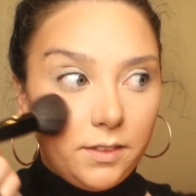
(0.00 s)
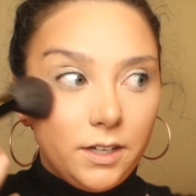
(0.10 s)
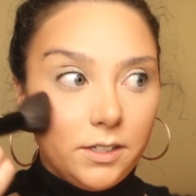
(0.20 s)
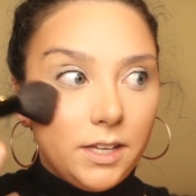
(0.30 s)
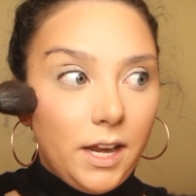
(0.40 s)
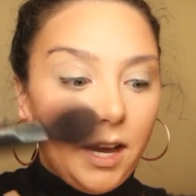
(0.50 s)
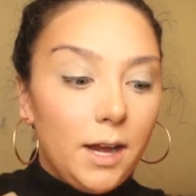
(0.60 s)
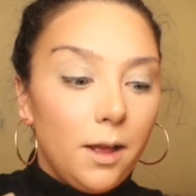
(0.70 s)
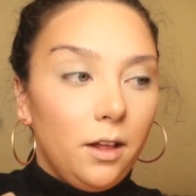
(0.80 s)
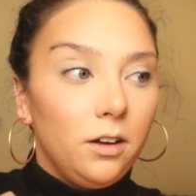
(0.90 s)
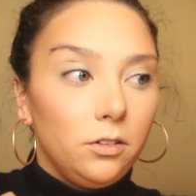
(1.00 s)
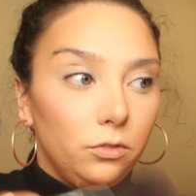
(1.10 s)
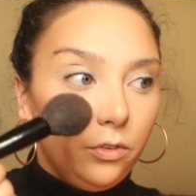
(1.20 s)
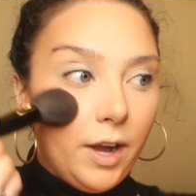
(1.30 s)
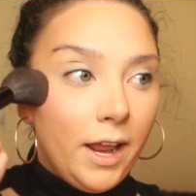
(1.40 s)
there's a
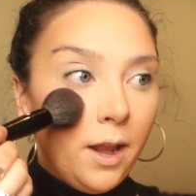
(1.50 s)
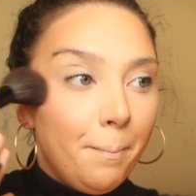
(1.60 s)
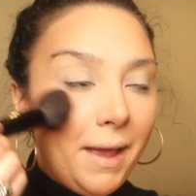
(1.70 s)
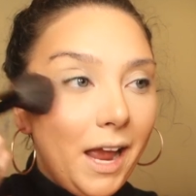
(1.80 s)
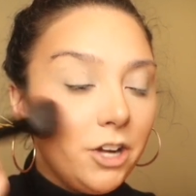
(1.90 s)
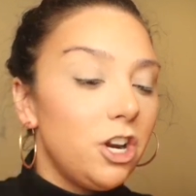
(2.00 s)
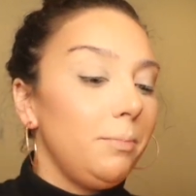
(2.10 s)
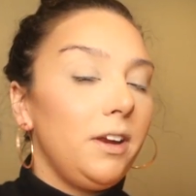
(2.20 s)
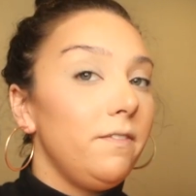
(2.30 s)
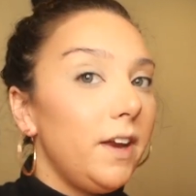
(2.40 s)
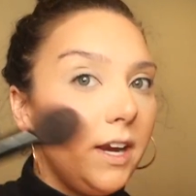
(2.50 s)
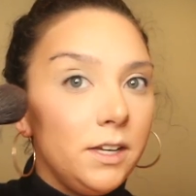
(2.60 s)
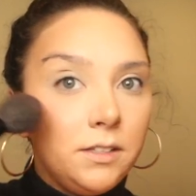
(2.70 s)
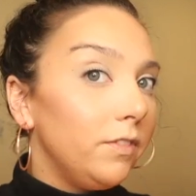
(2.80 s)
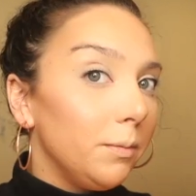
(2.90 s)
red patch on my
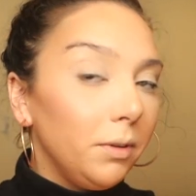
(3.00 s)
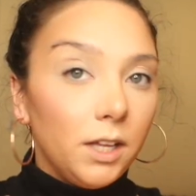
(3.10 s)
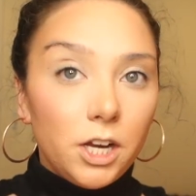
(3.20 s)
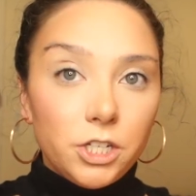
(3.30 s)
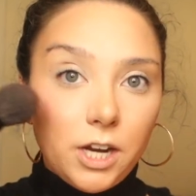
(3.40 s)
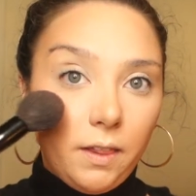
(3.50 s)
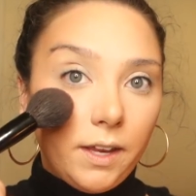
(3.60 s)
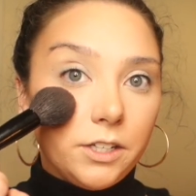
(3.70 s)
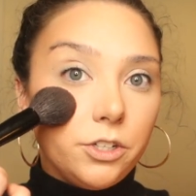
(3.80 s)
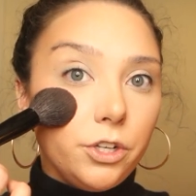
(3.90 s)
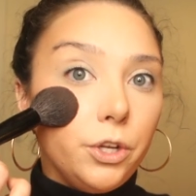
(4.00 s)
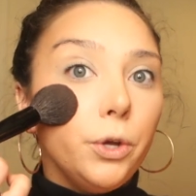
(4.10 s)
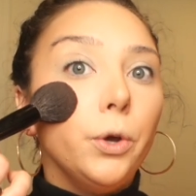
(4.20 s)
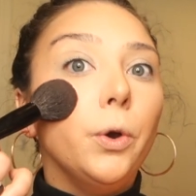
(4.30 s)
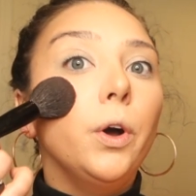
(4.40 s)
face. For blush, I like
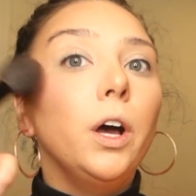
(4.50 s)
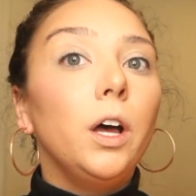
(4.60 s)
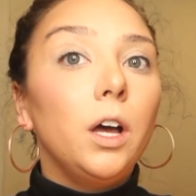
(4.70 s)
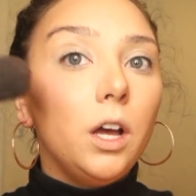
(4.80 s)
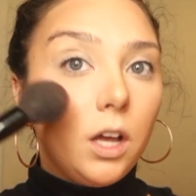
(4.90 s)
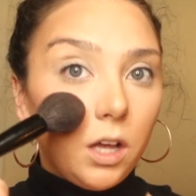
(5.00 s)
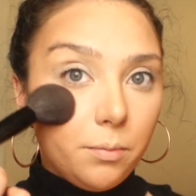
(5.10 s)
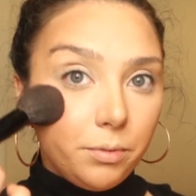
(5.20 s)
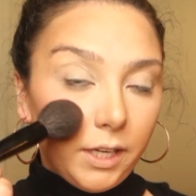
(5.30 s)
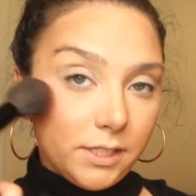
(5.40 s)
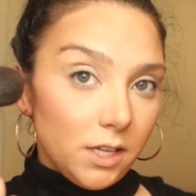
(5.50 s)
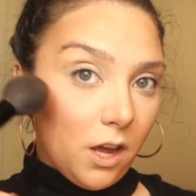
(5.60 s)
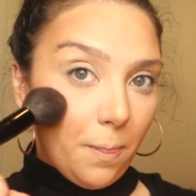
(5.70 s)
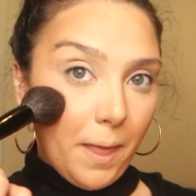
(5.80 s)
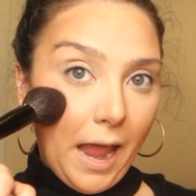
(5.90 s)
to place it
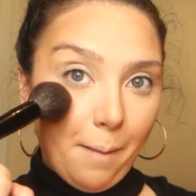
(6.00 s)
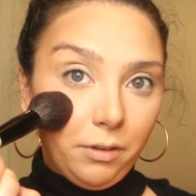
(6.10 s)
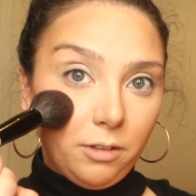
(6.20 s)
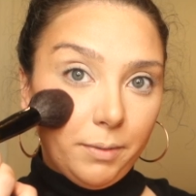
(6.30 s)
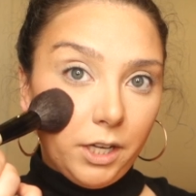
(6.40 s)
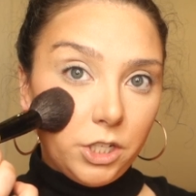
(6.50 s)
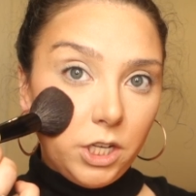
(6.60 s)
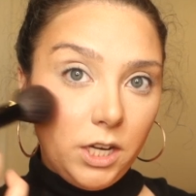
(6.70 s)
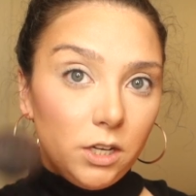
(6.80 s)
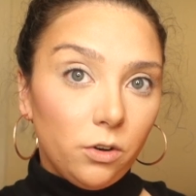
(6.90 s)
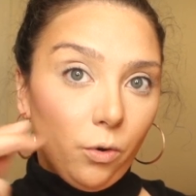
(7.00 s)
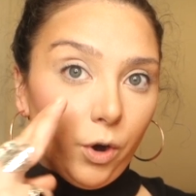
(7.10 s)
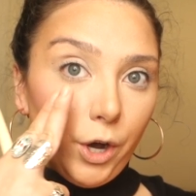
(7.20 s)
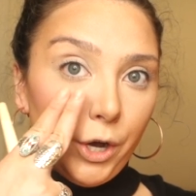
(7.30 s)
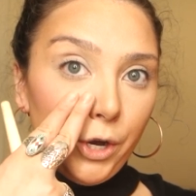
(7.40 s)
on the apple of my cheek
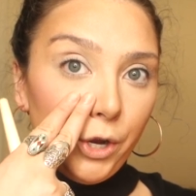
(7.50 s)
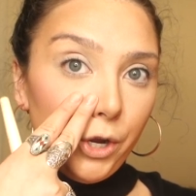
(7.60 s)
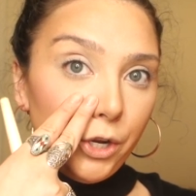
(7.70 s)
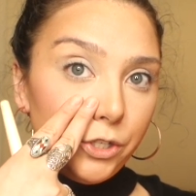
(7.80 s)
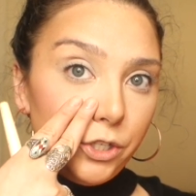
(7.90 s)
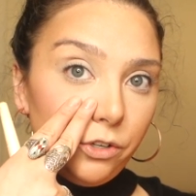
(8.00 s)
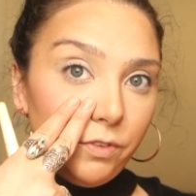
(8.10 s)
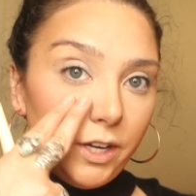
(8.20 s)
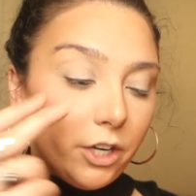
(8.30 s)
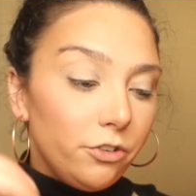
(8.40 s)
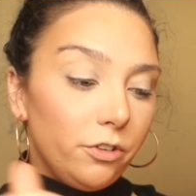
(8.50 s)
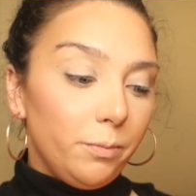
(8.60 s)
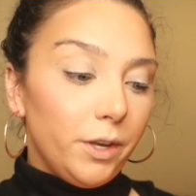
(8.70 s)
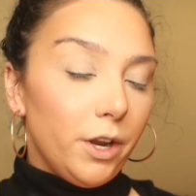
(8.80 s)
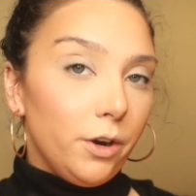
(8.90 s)
or 2 fingers
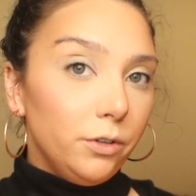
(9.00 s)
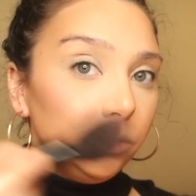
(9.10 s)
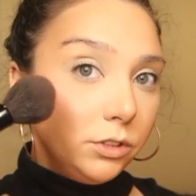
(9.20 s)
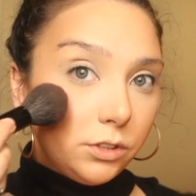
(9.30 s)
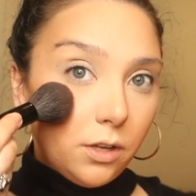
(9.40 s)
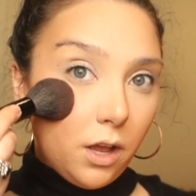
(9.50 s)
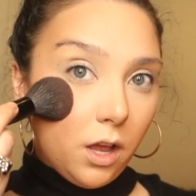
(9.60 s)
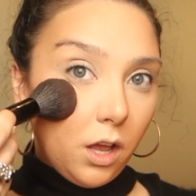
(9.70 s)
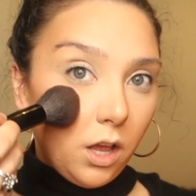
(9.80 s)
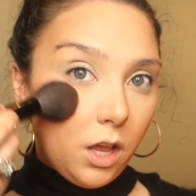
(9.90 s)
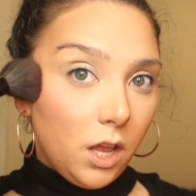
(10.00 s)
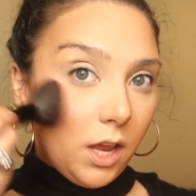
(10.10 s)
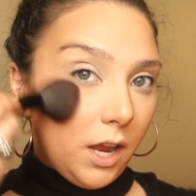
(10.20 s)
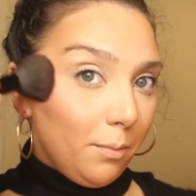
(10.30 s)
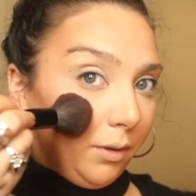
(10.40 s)
from the nose
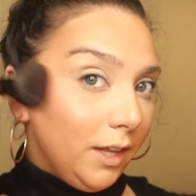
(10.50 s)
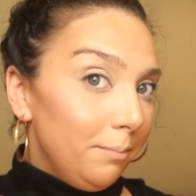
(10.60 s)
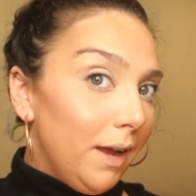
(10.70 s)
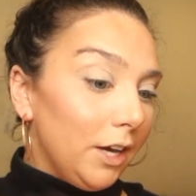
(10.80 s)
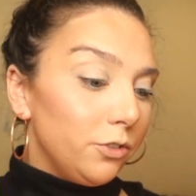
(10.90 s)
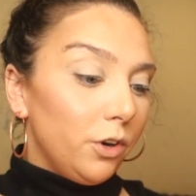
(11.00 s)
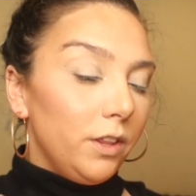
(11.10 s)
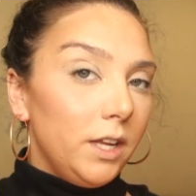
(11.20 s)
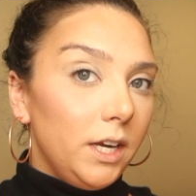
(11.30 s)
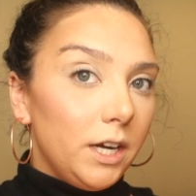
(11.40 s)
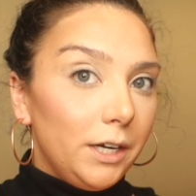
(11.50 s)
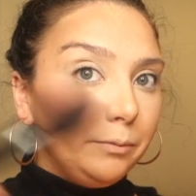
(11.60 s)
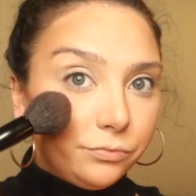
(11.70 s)
and blend back toward the ear.